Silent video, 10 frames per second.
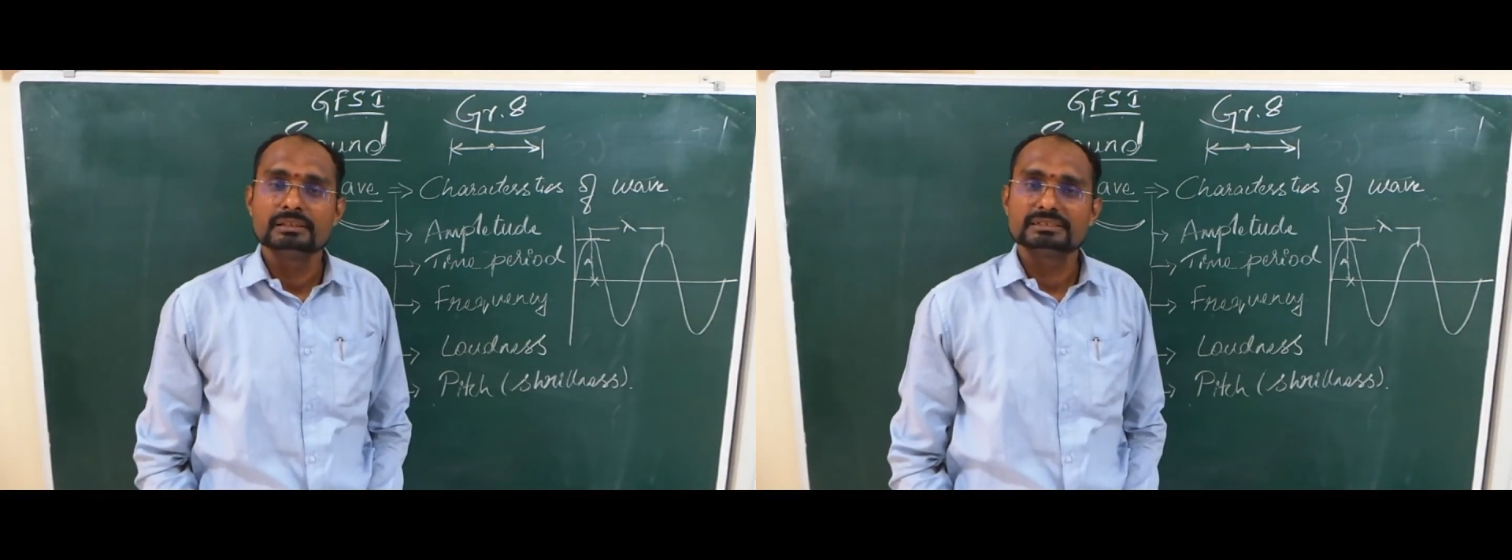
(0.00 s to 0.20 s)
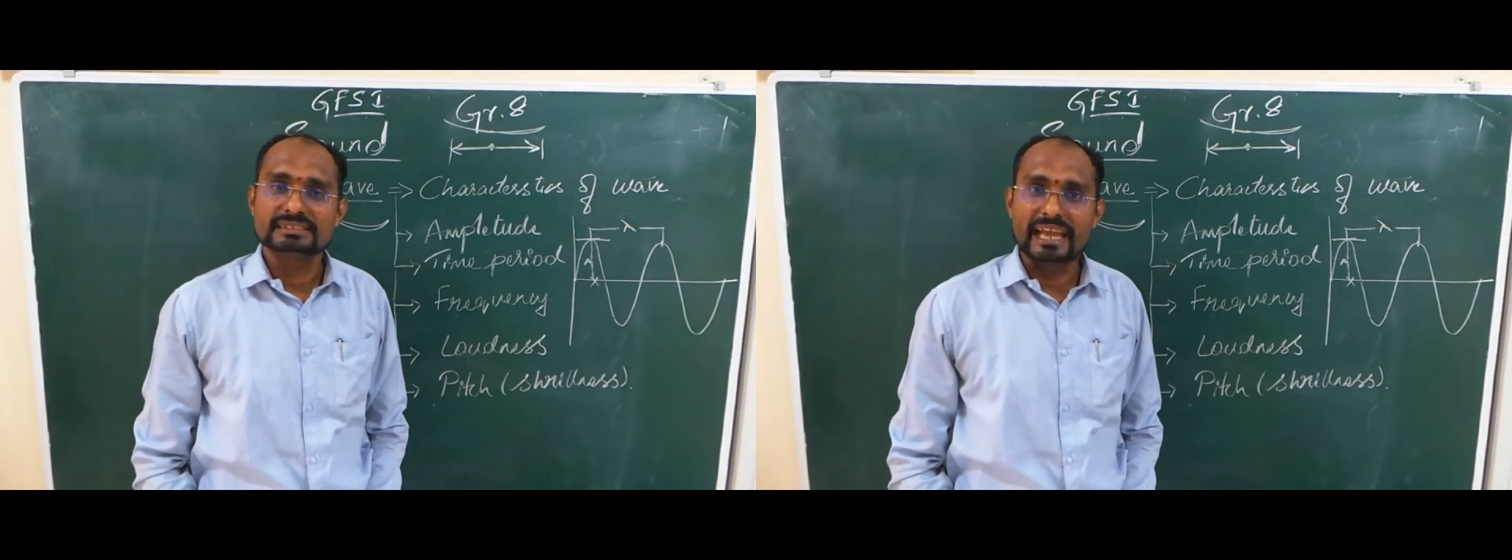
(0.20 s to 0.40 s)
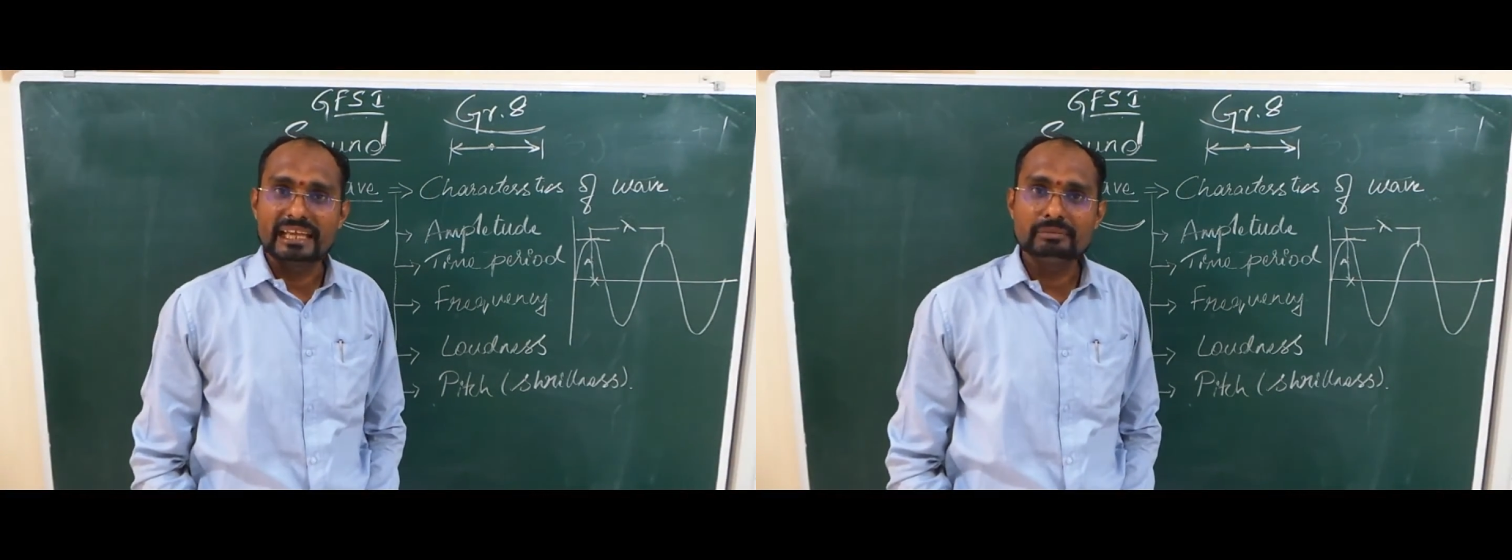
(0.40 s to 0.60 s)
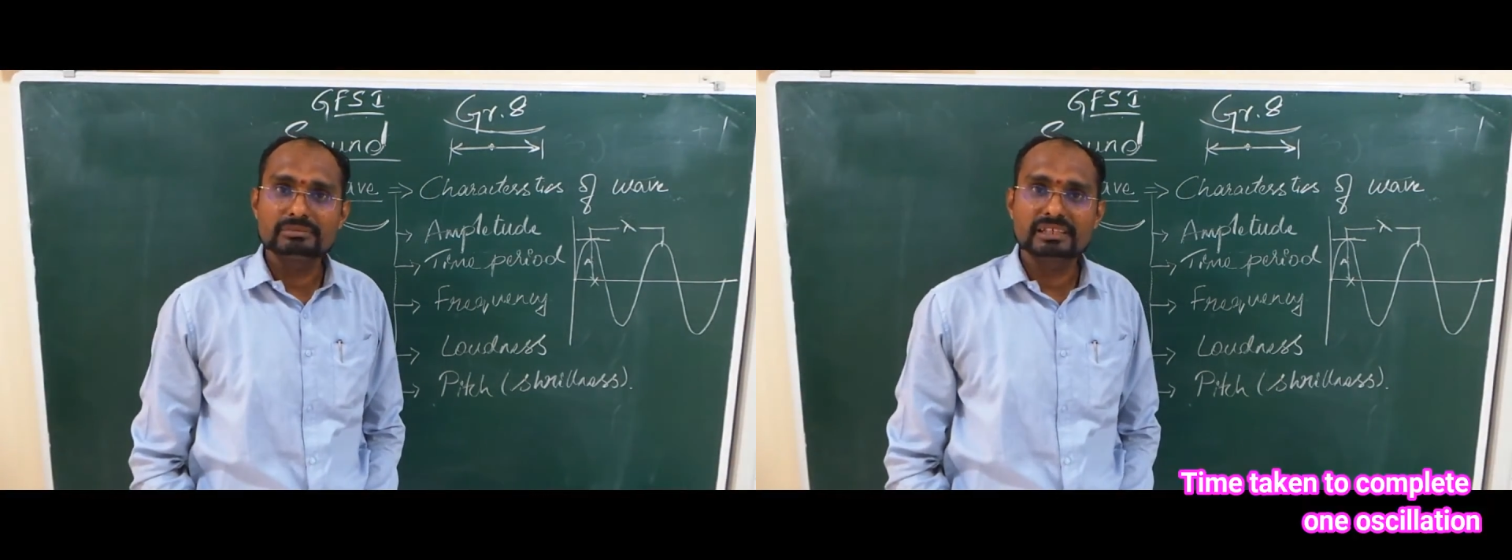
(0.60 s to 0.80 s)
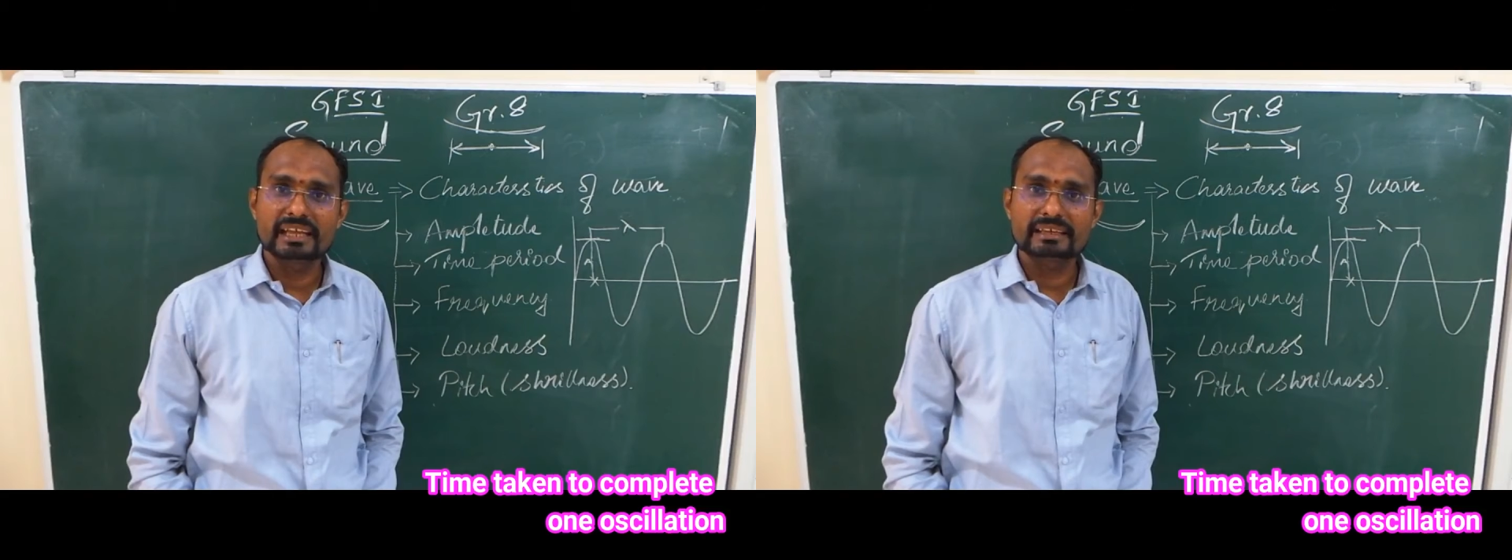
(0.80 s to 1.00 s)

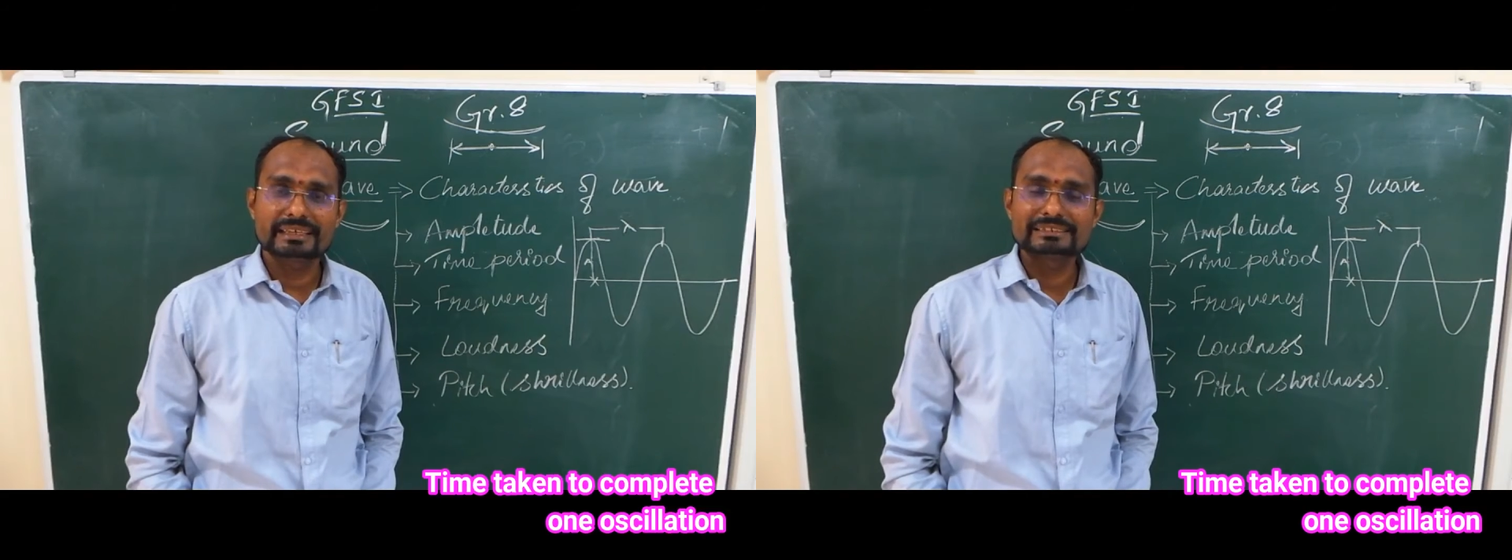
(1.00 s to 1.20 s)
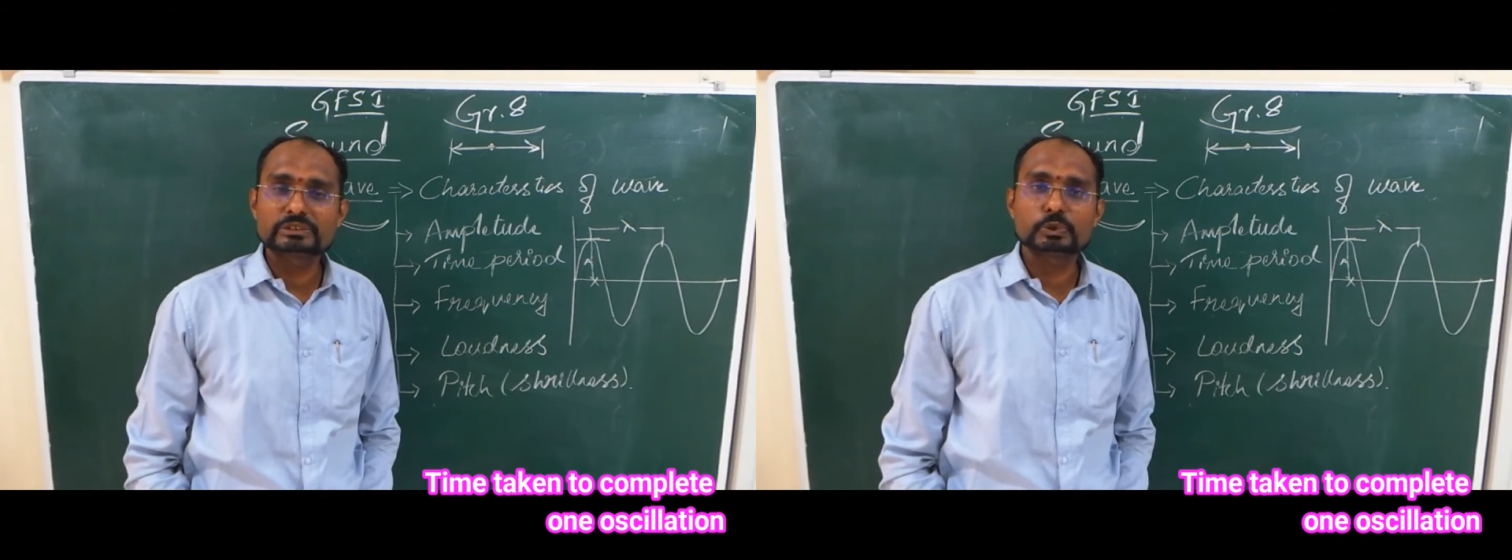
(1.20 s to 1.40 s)
Time taken